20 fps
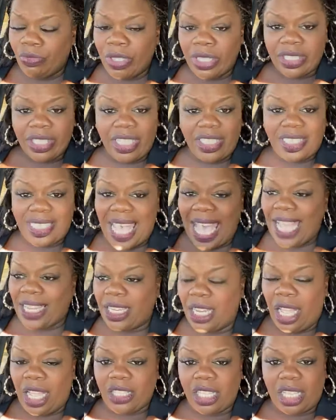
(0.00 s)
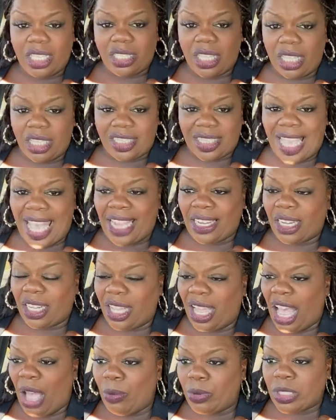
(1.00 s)
The side of the
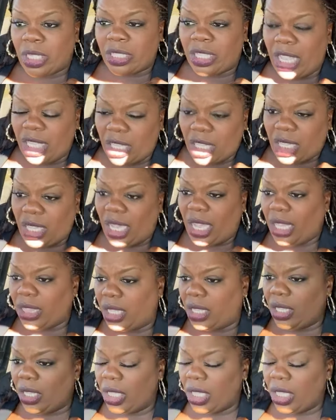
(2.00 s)
car was another color.